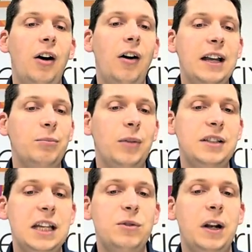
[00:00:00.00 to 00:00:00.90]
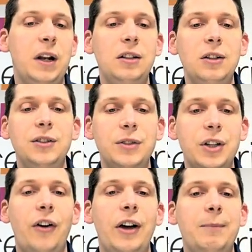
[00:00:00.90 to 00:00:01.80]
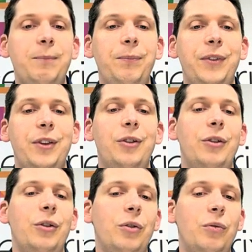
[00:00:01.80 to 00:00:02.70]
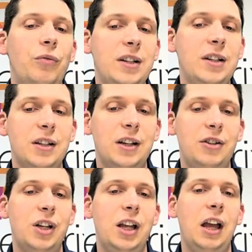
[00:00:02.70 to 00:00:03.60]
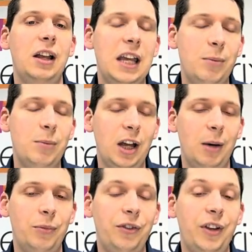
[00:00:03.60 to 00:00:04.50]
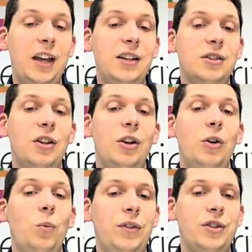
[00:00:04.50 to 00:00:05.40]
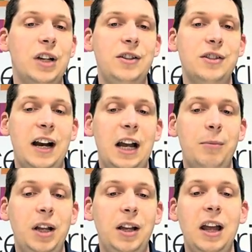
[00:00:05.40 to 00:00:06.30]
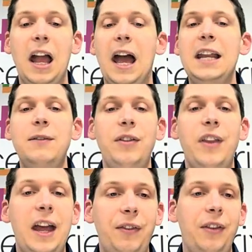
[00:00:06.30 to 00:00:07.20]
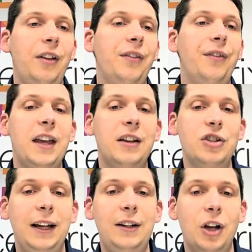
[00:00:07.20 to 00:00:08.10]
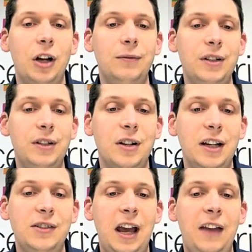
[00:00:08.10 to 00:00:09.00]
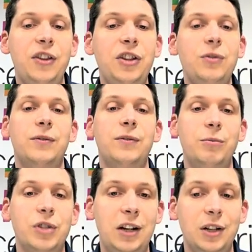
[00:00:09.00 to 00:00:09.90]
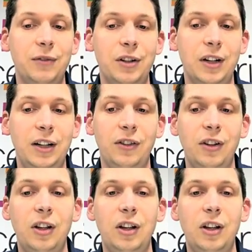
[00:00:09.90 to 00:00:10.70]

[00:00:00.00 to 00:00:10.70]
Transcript: I and my team spend a lot of time researching and keeping up to date with the changes that are happening. And even then, they can change overnight and the use of them change overnight.